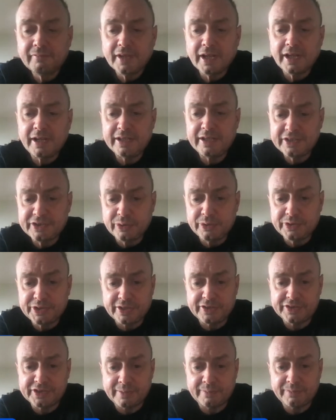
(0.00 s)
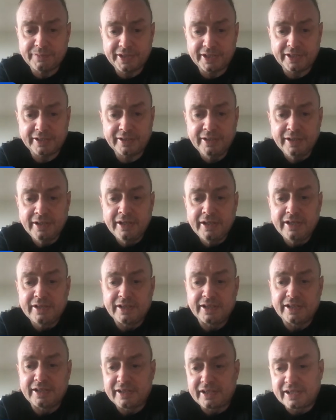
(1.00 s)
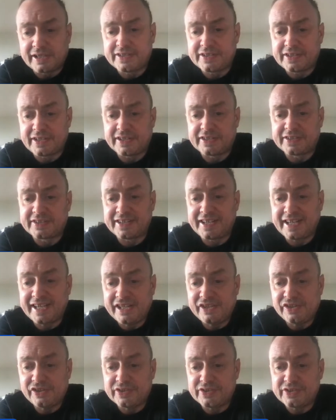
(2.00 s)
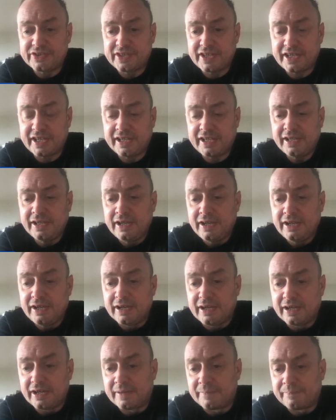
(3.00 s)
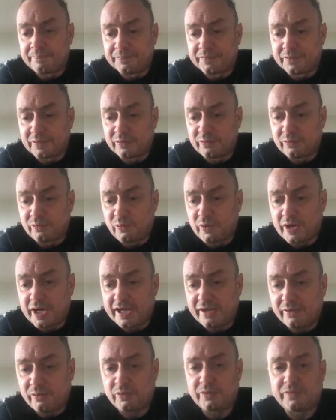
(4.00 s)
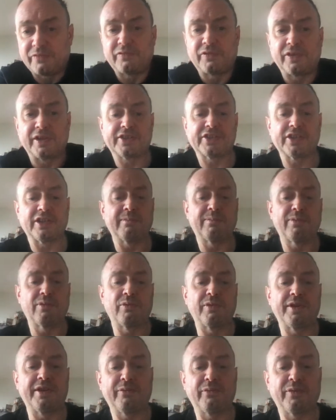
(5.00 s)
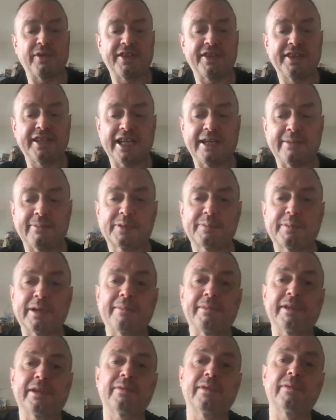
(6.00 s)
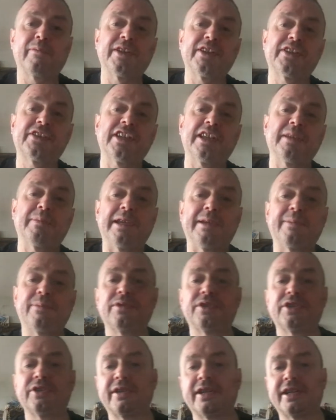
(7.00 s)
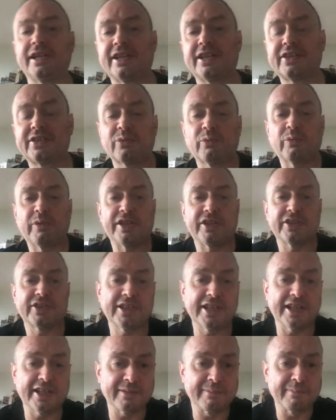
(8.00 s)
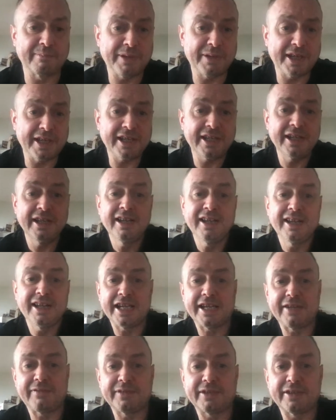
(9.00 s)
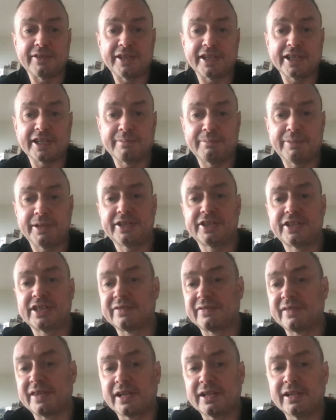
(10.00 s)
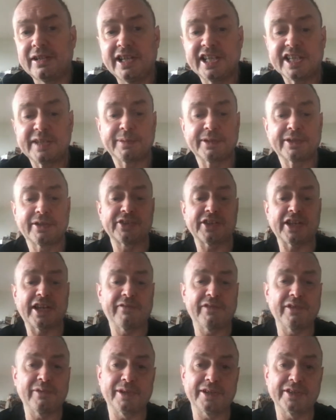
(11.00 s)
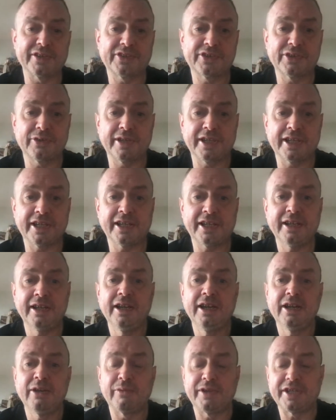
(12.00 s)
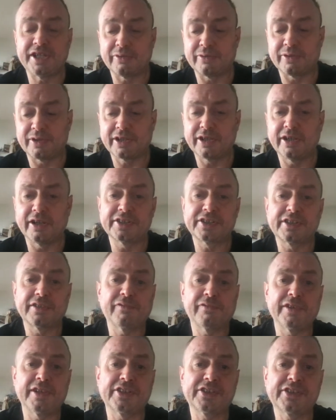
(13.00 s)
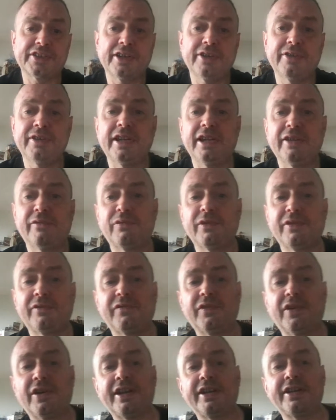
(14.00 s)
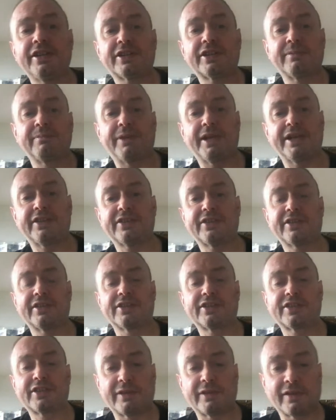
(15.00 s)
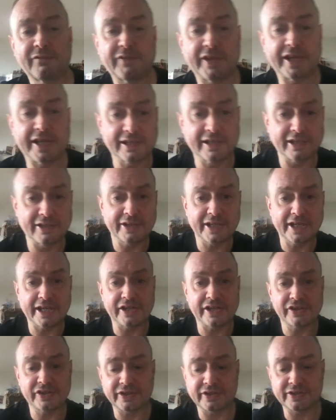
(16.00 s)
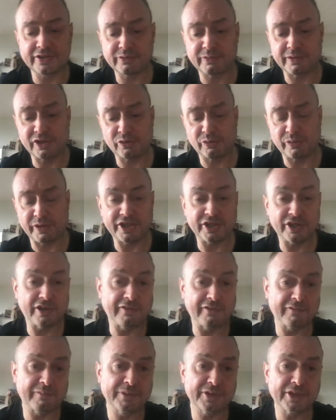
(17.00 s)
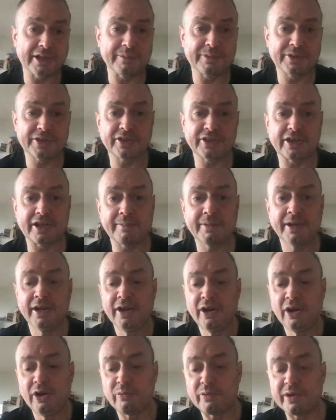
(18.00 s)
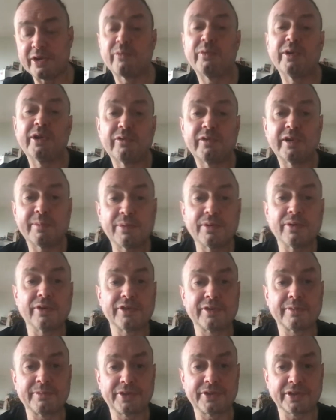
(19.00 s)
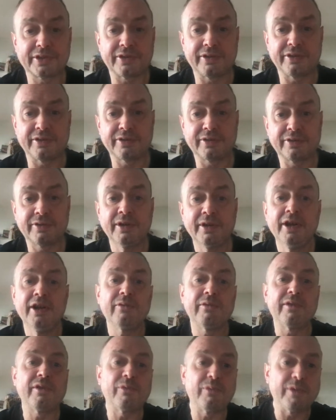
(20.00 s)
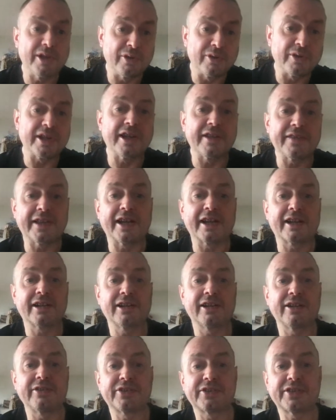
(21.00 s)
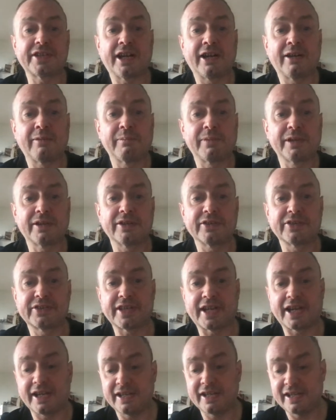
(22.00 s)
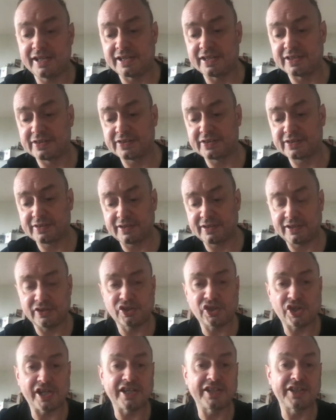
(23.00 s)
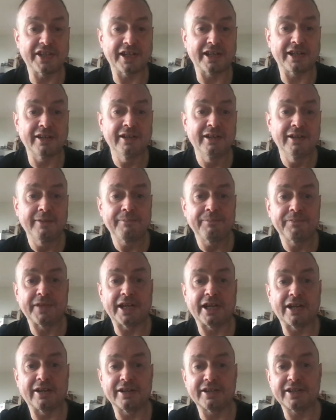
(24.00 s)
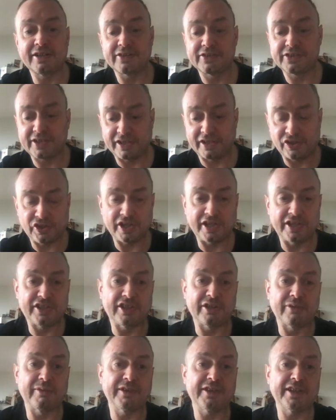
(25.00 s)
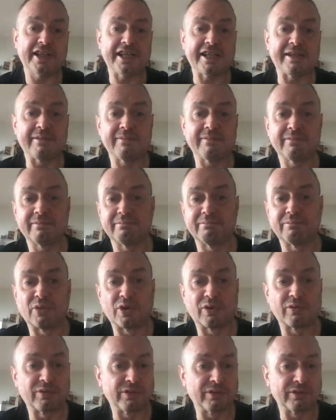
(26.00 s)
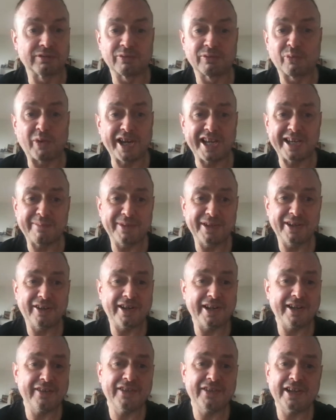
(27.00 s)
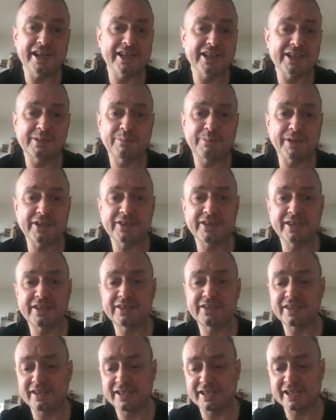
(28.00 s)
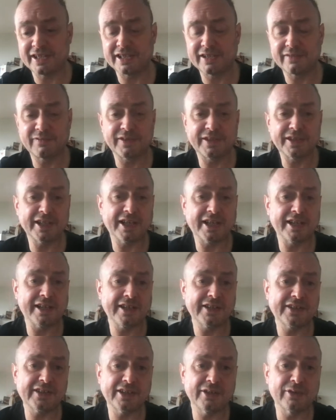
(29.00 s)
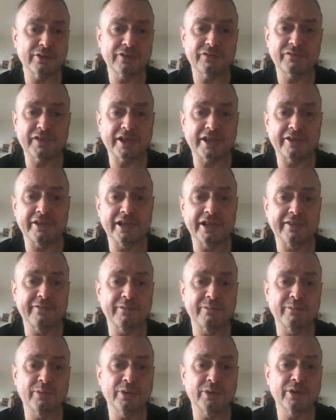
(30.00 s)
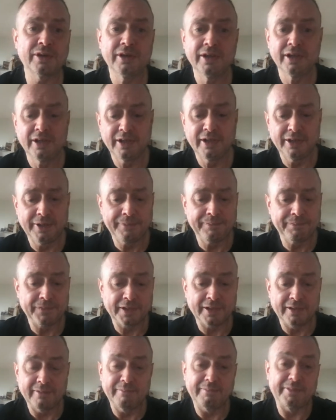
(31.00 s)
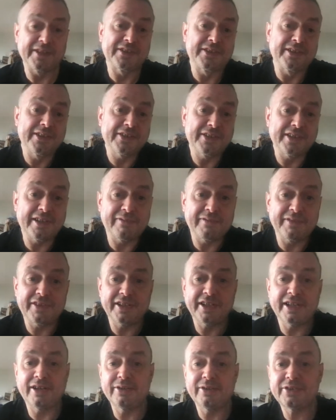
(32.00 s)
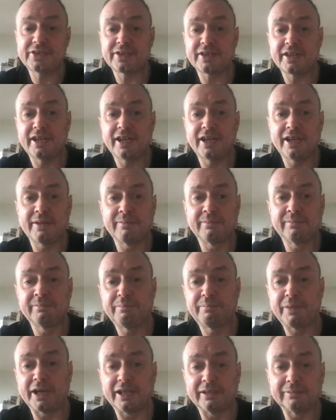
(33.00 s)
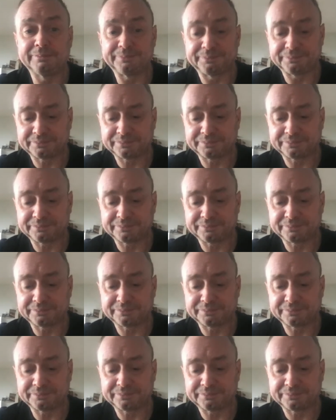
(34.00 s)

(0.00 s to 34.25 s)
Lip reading: And it's also something, like I said, as an agency, where, for example, with name spamming, when we see people doing this, we just let them be, even though they're competitors of our clients, because everyone's doing it. We don't want to cast the first stone. If we find competitors doing fake locations, which we do from time to time, we will report them to Google. We will get that closed down, because that is cheating. Now, I don't say cheating with any moral weight behind that. It's business at the end of the day. They say all's fair in love and war, business and everything else. But